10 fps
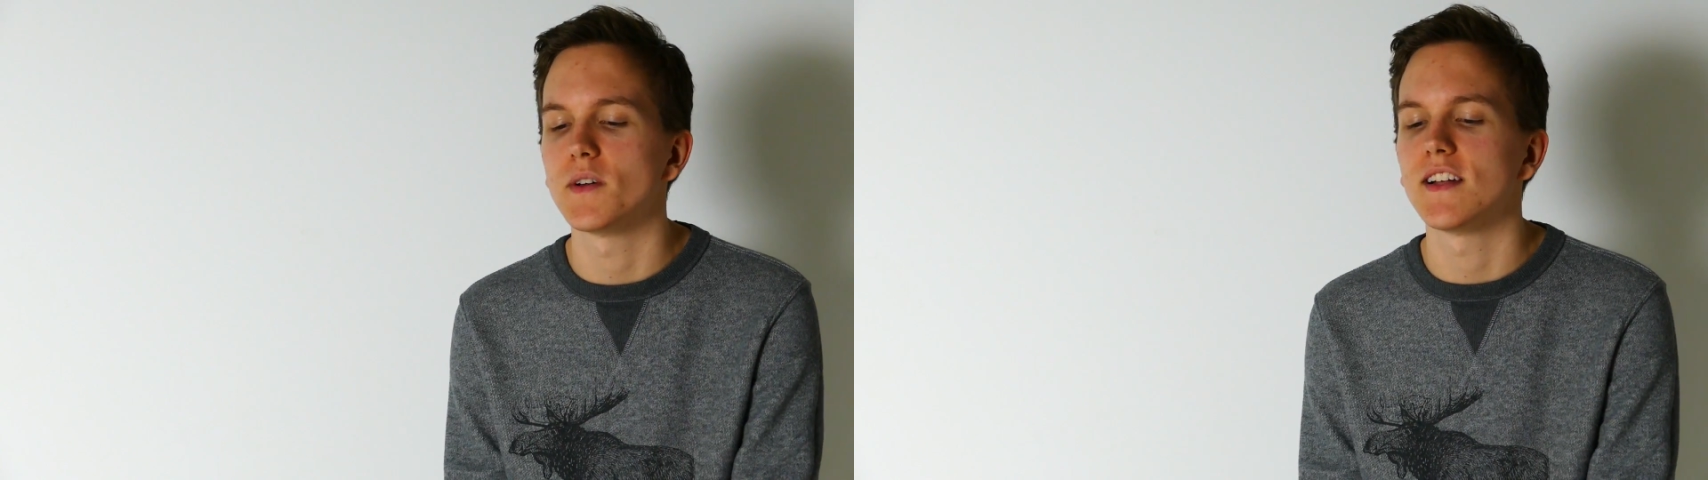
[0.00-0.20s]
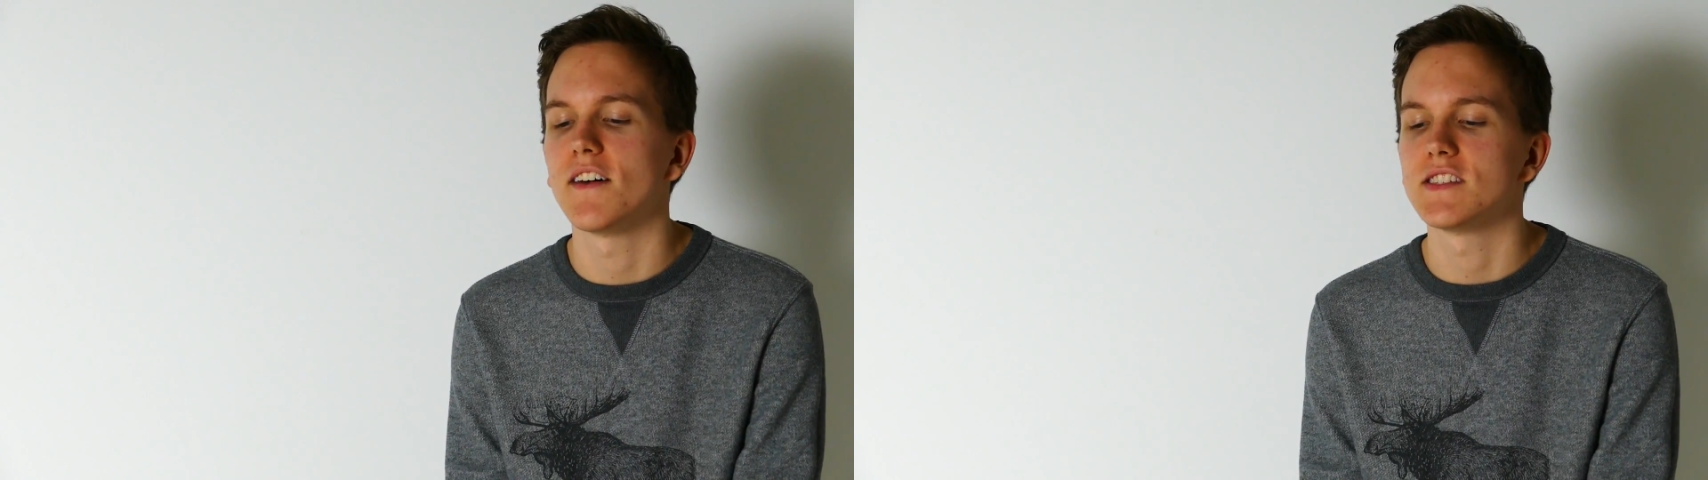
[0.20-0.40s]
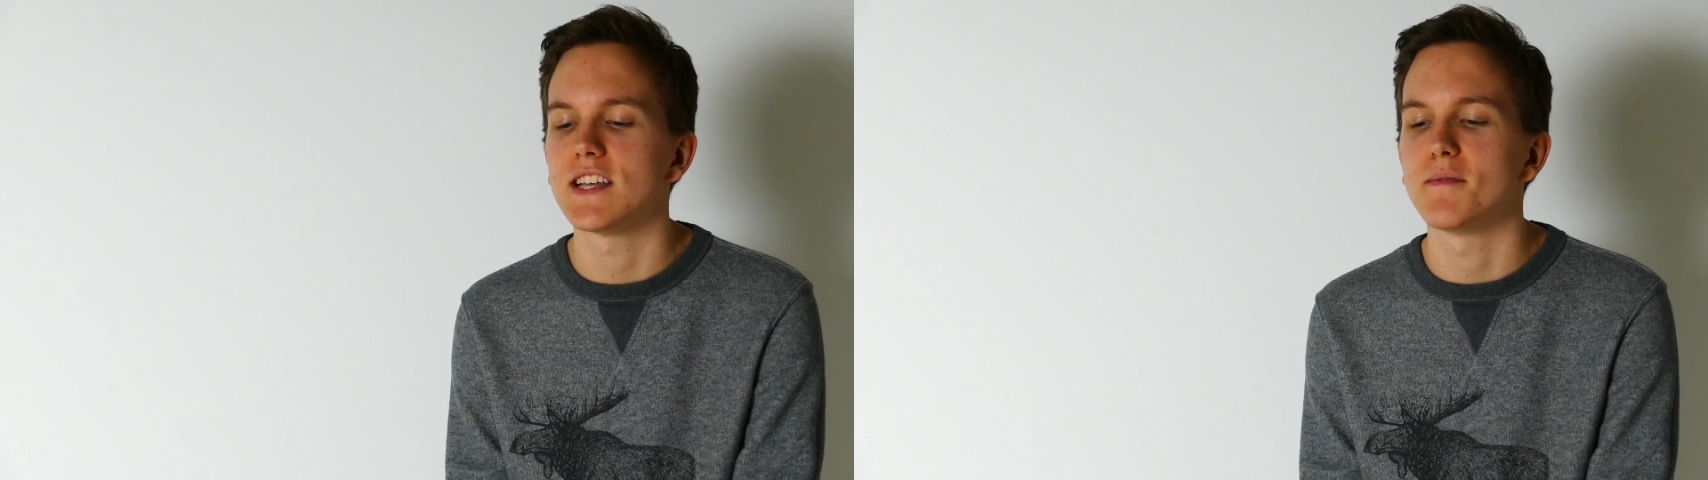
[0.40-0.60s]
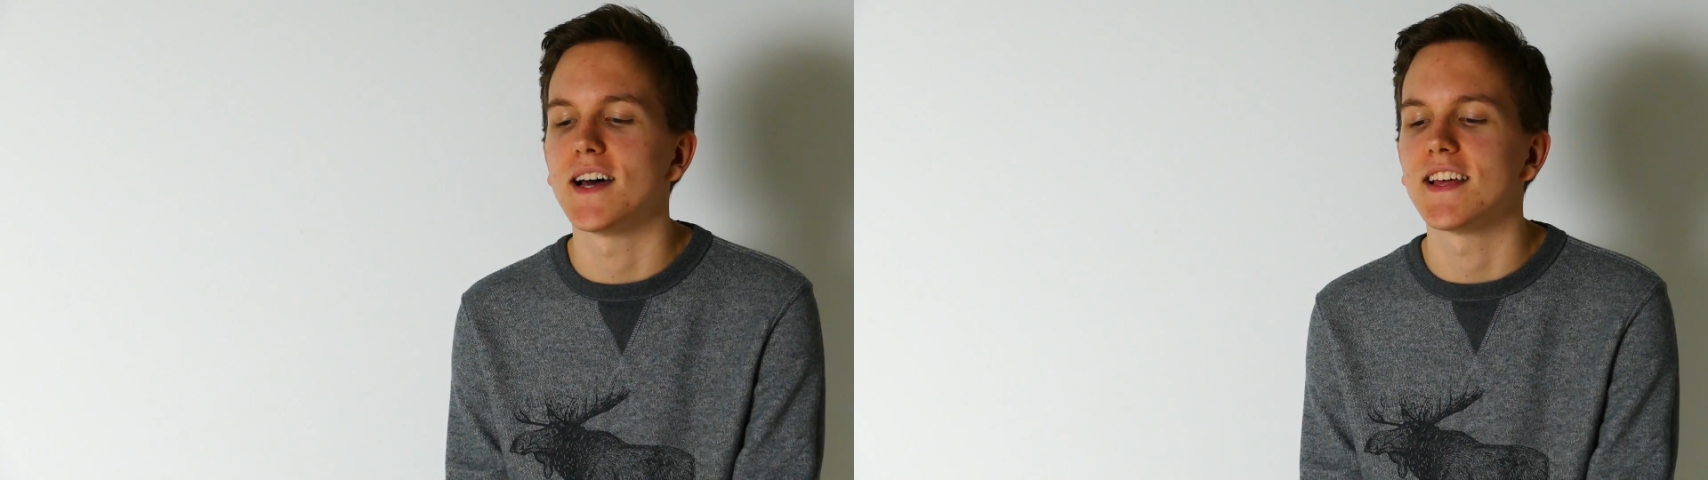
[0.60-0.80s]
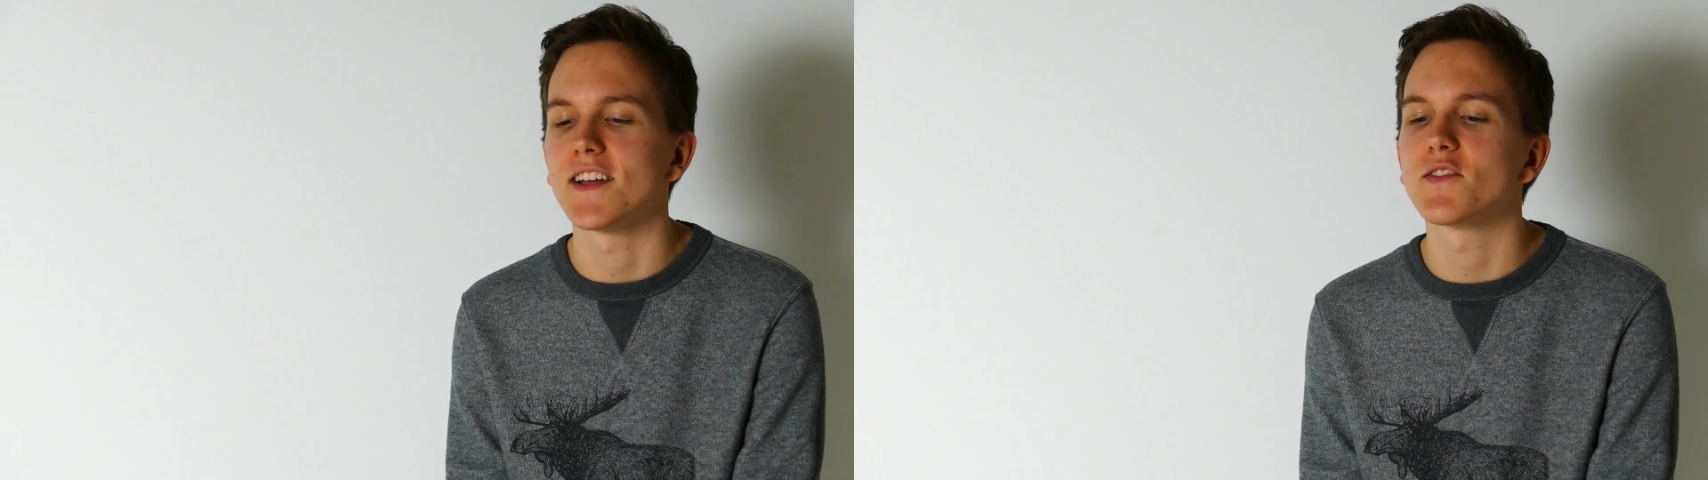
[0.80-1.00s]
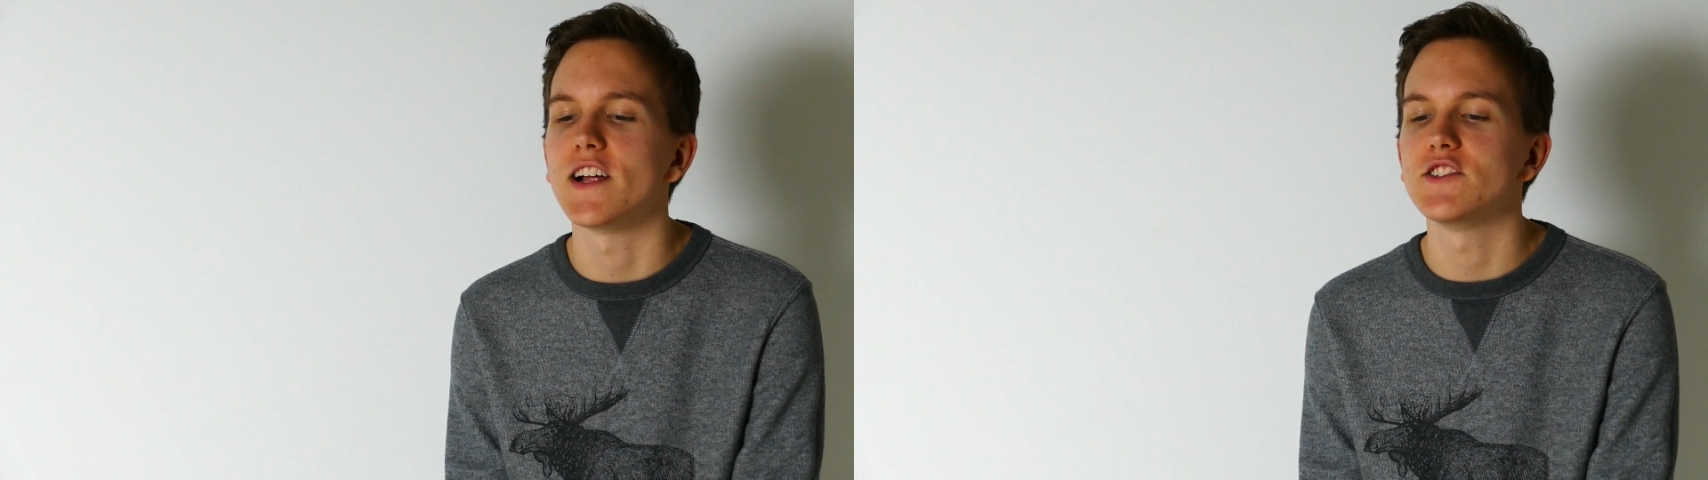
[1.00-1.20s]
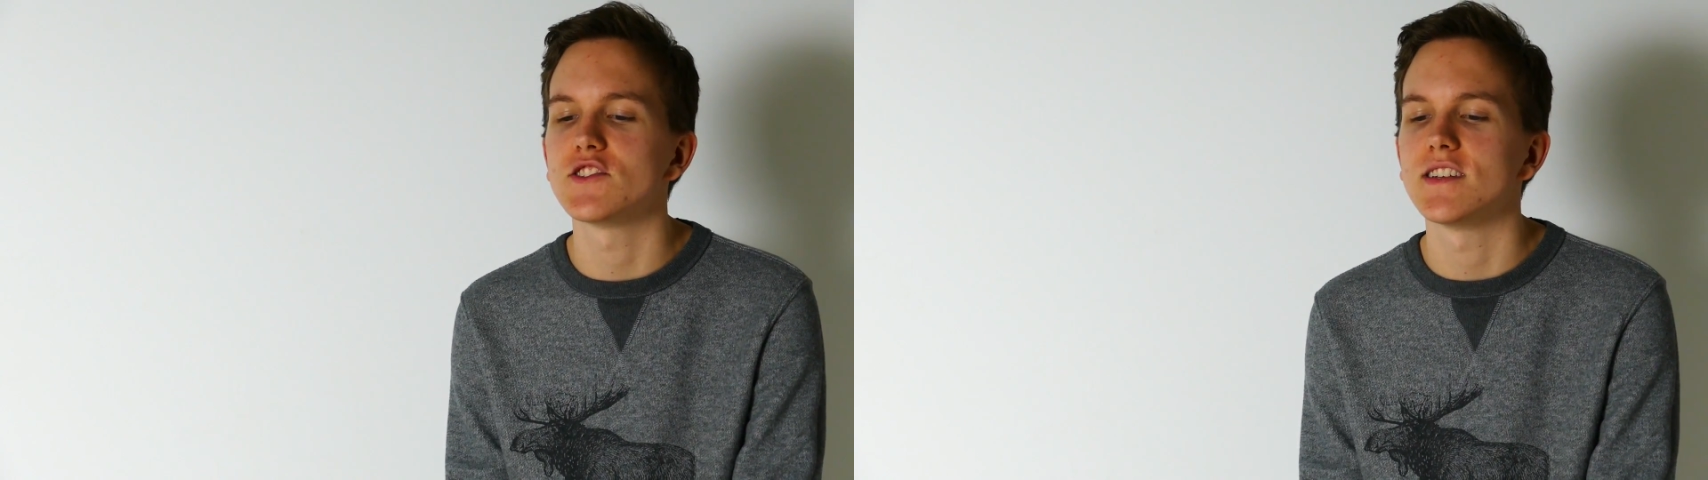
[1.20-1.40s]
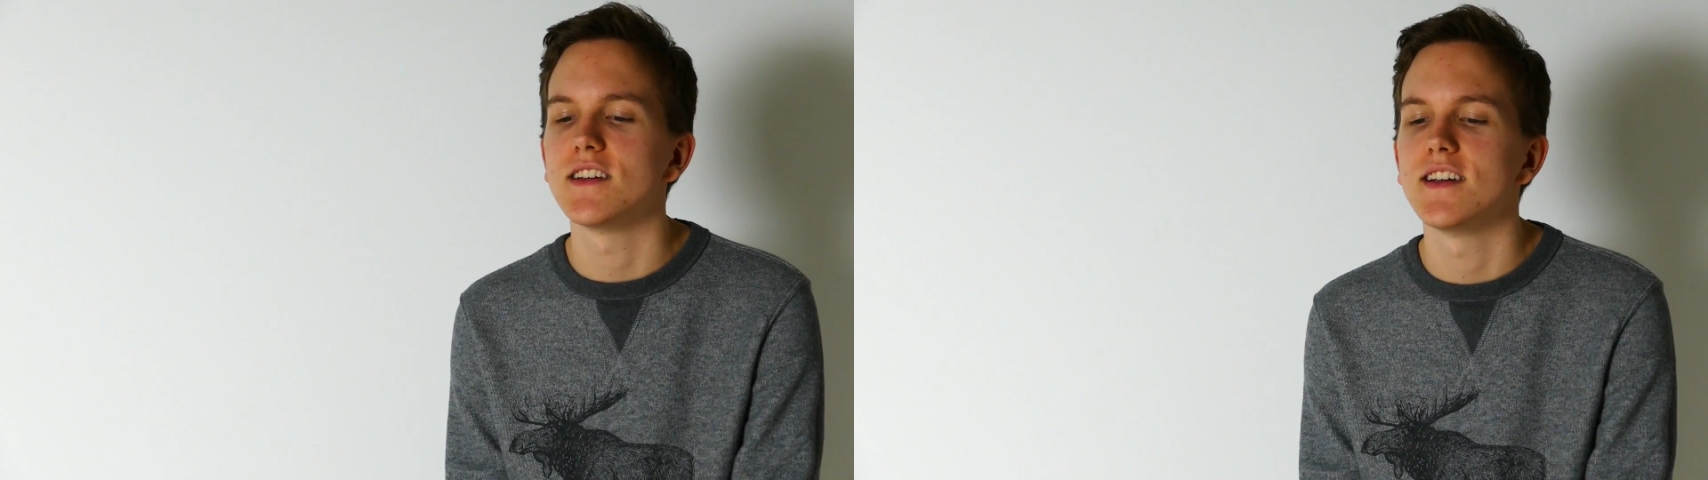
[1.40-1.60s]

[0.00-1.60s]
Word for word: but obviously I'm not like a French